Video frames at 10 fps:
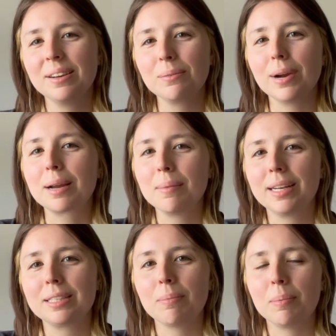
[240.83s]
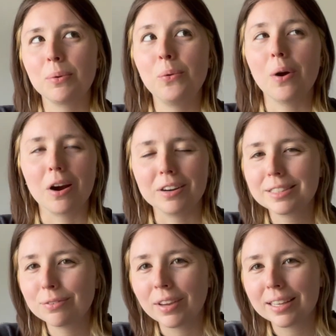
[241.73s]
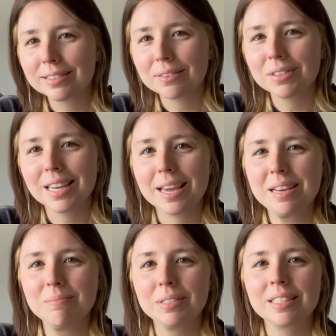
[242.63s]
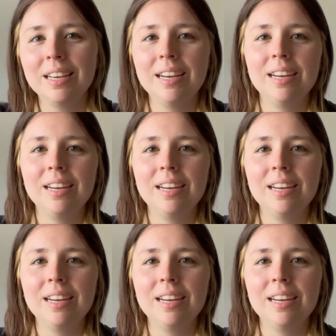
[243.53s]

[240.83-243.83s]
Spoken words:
recommend it to people who aren't fans of the games.